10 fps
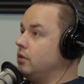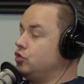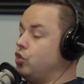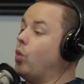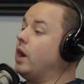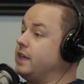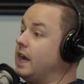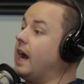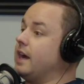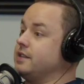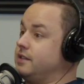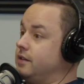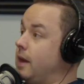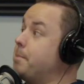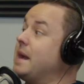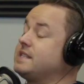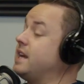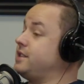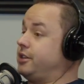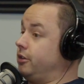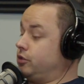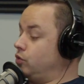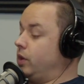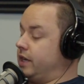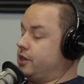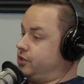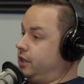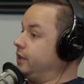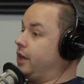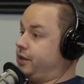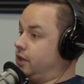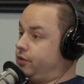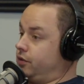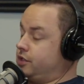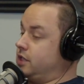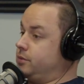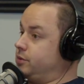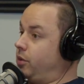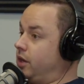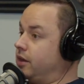20 guys, at best case scenario, 20 guys are getting nothing if you're in a teams break.